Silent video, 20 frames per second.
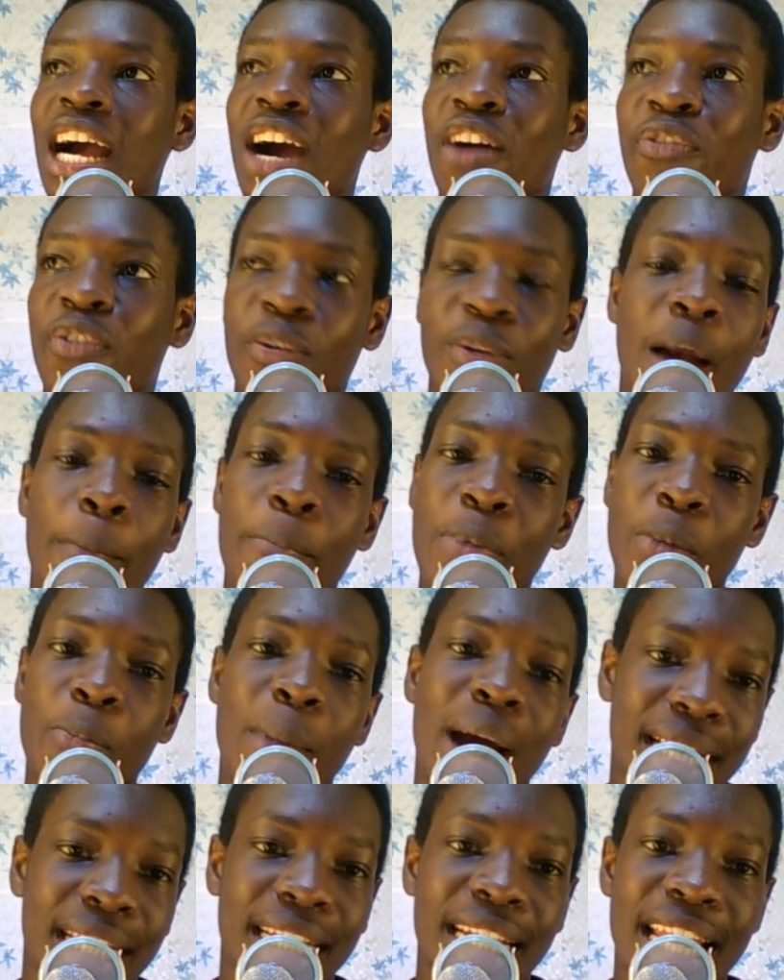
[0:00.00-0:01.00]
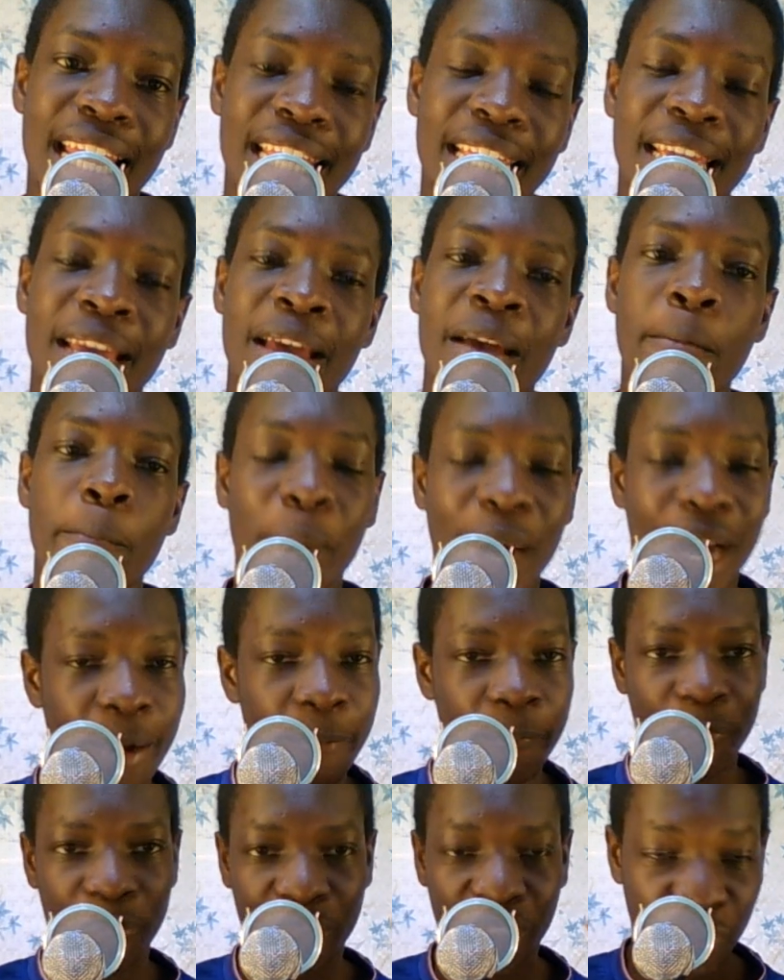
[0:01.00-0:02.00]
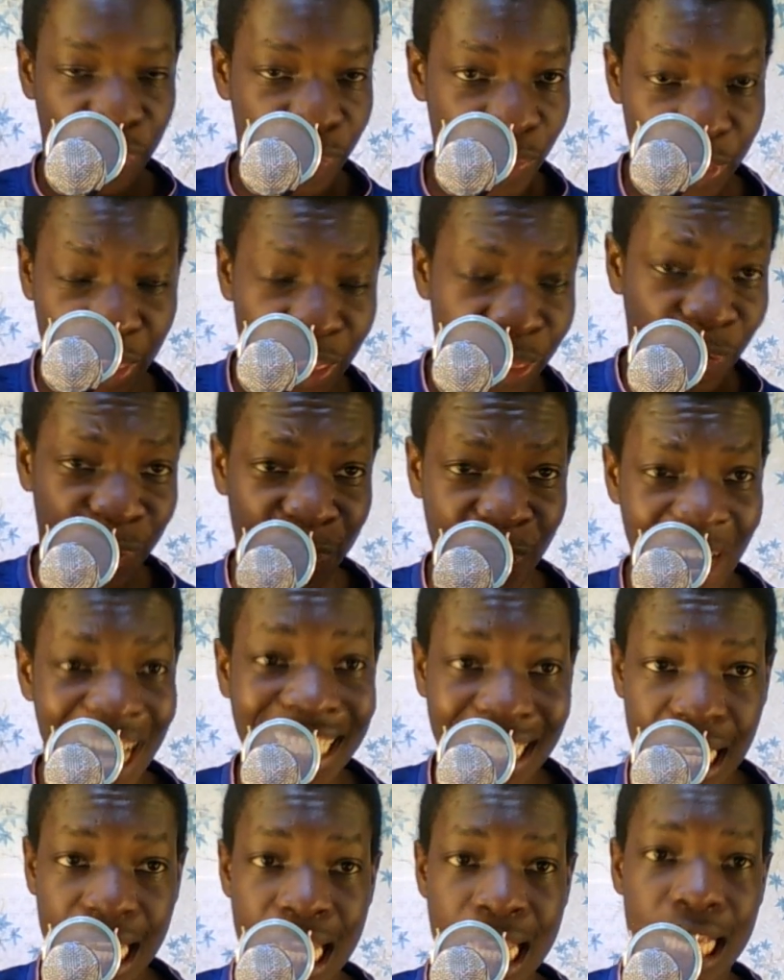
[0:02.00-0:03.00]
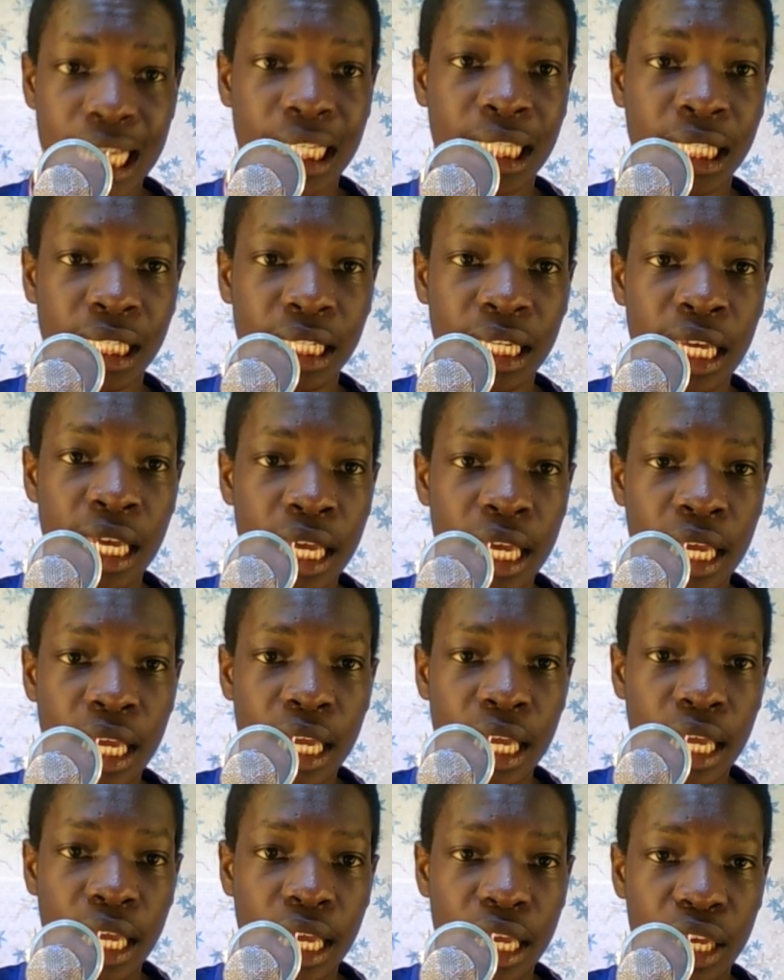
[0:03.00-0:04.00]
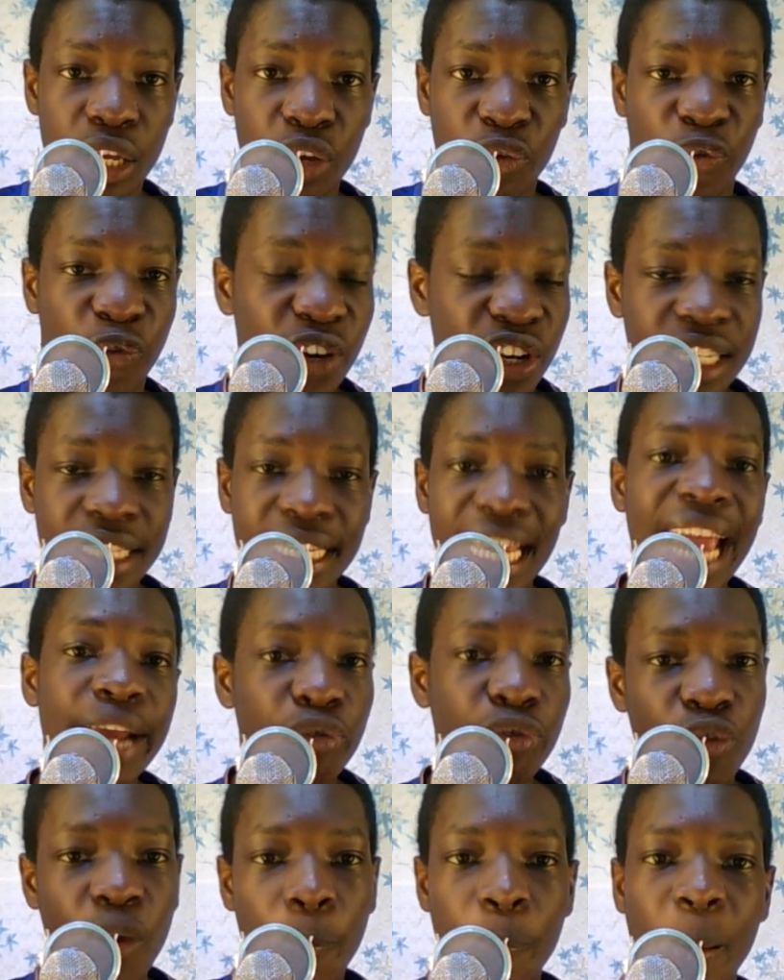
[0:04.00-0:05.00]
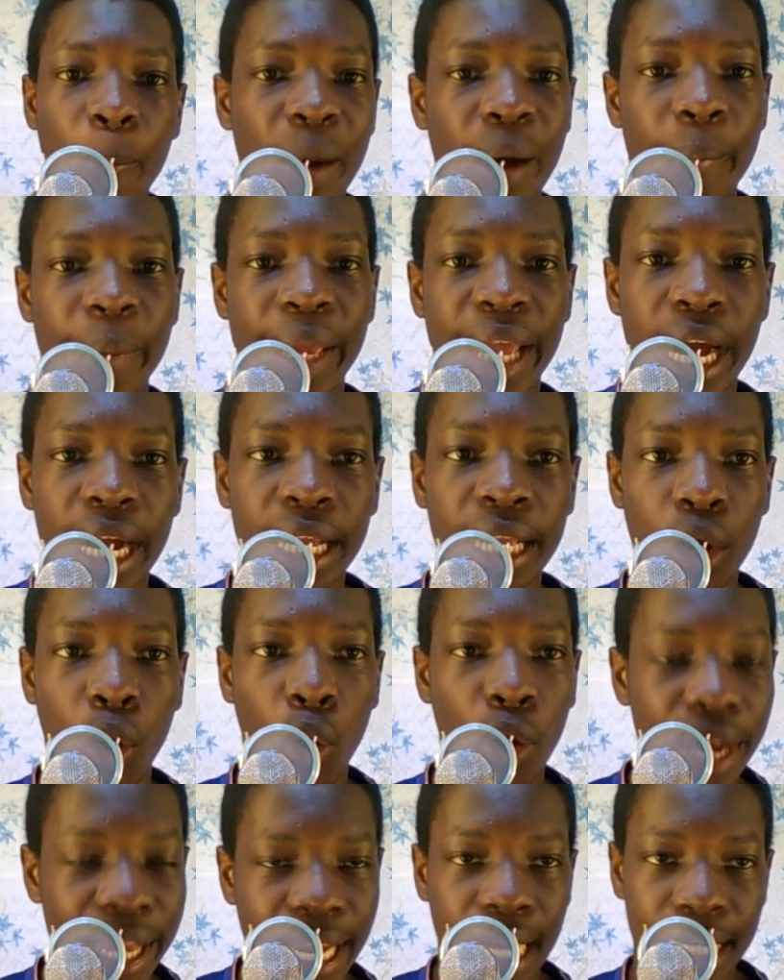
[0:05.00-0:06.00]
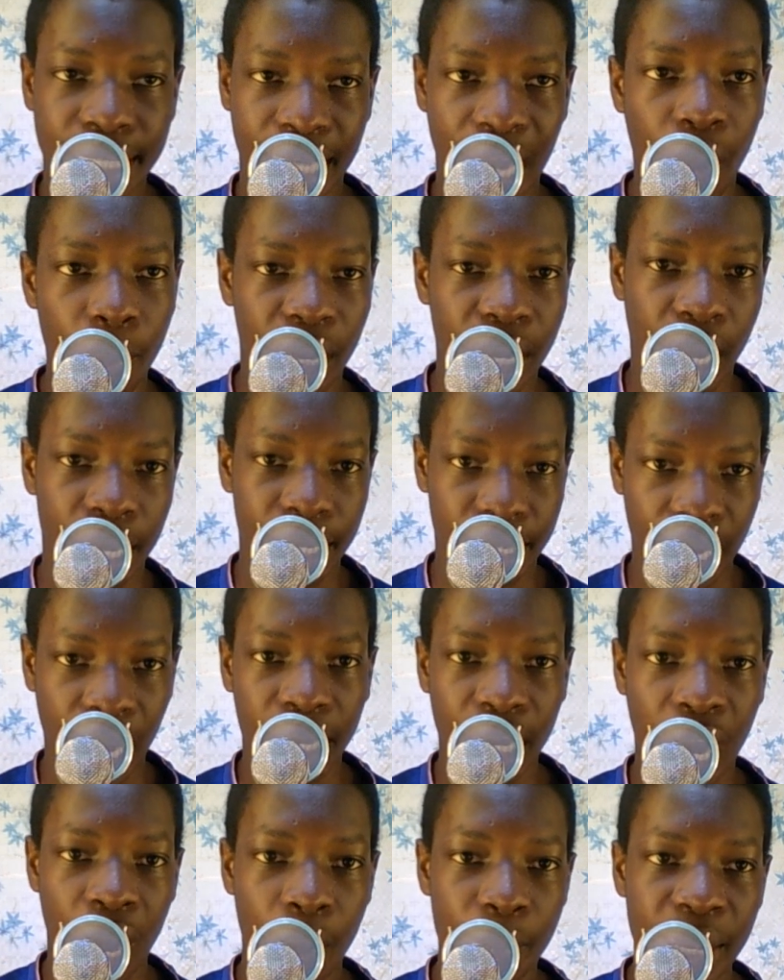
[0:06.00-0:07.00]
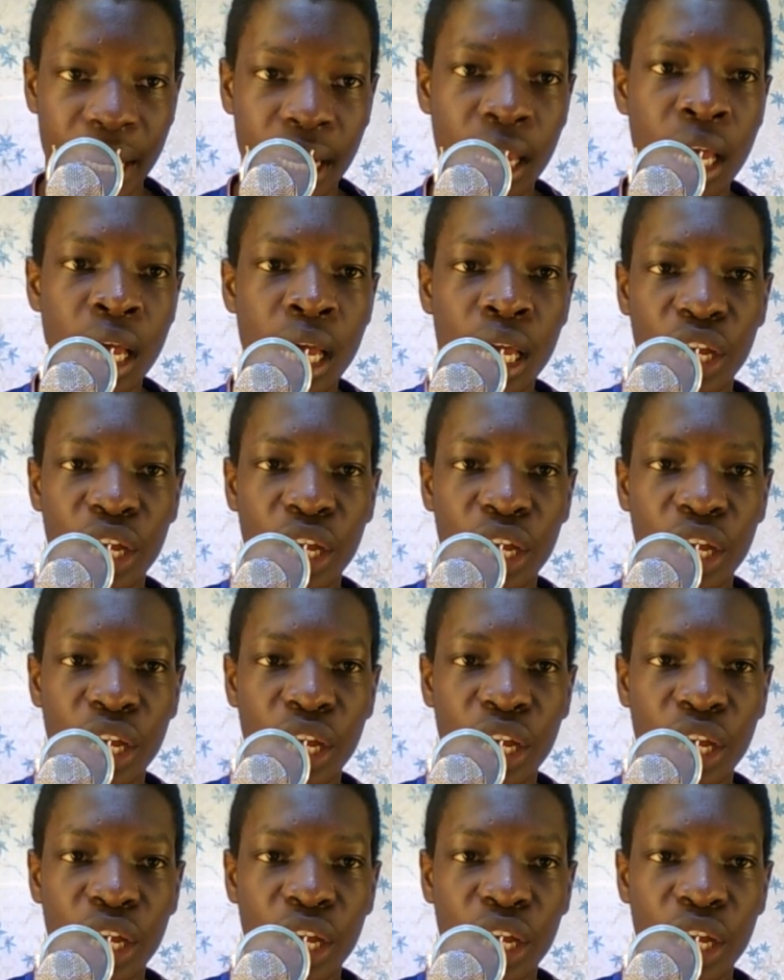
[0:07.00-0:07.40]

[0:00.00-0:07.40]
Gabriel Martinelli. But the fact is, if we decide to drop Aubameyang, Odegaard can come in.